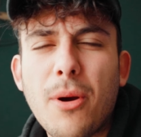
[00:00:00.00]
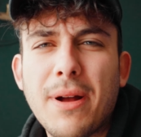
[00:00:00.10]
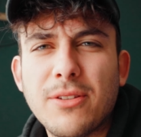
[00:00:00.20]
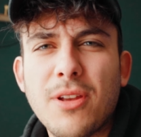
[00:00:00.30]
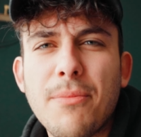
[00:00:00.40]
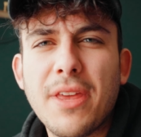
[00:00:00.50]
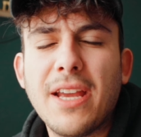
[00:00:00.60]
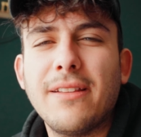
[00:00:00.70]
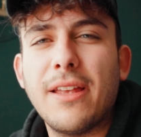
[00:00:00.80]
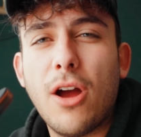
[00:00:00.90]
about
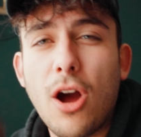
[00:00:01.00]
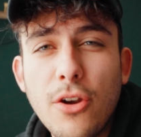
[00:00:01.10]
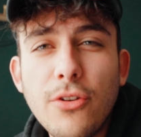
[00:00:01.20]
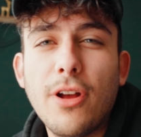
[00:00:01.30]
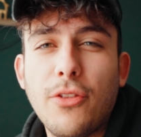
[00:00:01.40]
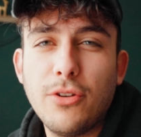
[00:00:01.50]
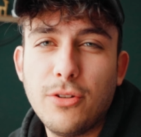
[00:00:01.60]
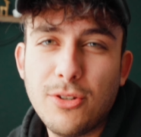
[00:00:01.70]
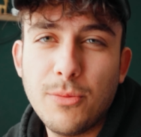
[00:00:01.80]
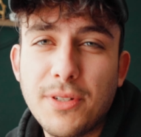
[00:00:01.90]
something that 100 other
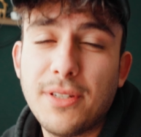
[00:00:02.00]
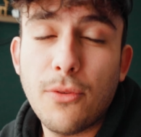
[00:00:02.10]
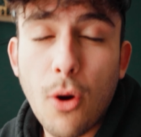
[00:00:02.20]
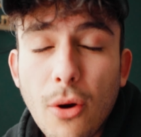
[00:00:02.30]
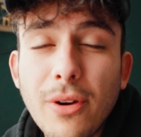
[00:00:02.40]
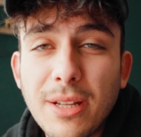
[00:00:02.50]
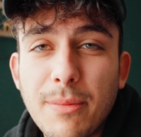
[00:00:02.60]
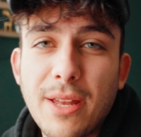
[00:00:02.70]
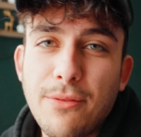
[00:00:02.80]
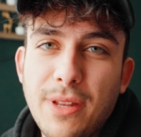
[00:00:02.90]
YouTubers have already
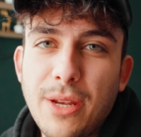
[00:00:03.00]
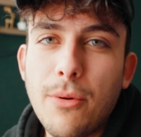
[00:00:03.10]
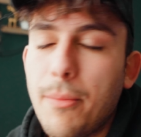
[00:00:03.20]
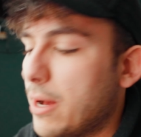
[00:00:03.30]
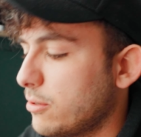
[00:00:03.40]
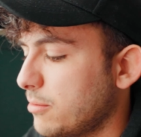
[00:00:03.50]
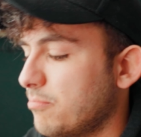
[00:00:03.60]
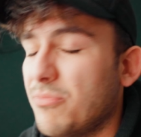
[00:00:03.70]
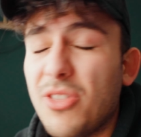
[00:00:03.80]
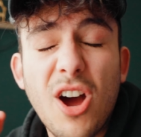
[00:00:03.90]
made a video about,
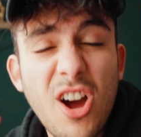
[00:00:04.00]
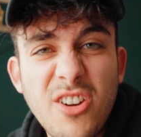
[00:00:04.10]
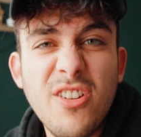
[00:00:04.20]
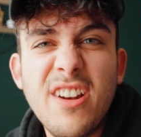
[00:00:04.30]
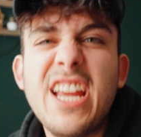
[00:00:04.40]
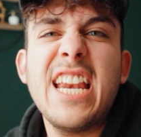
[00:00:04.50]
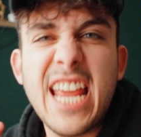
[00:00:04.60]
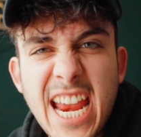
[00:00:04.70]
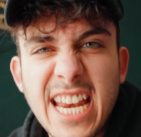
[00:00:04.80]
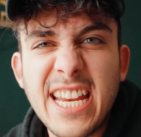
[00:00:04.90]
the
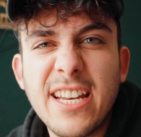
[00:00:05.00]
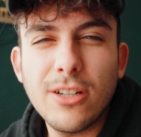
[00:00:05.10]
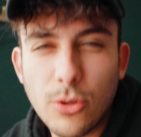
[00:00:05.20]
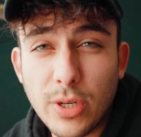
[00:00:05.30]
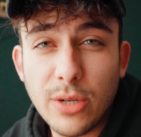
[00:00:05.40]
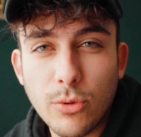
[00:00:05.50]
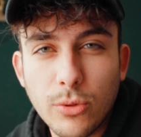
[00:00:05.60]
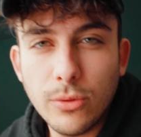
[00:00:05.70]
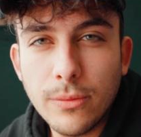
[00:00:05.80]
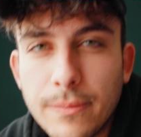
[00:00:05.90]
180-degree
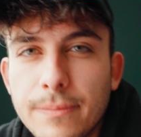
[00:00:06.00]
rule.